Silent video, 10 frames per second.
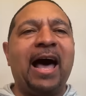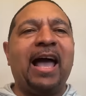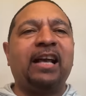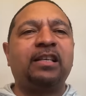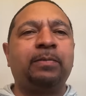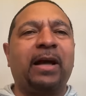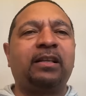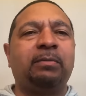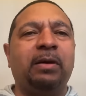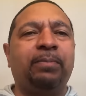I
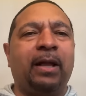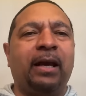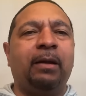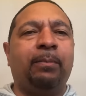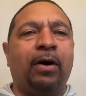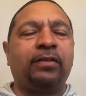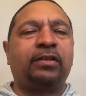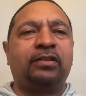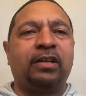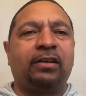expect to be playing the
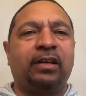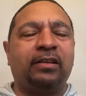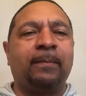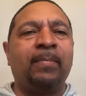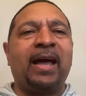Boston Celtics.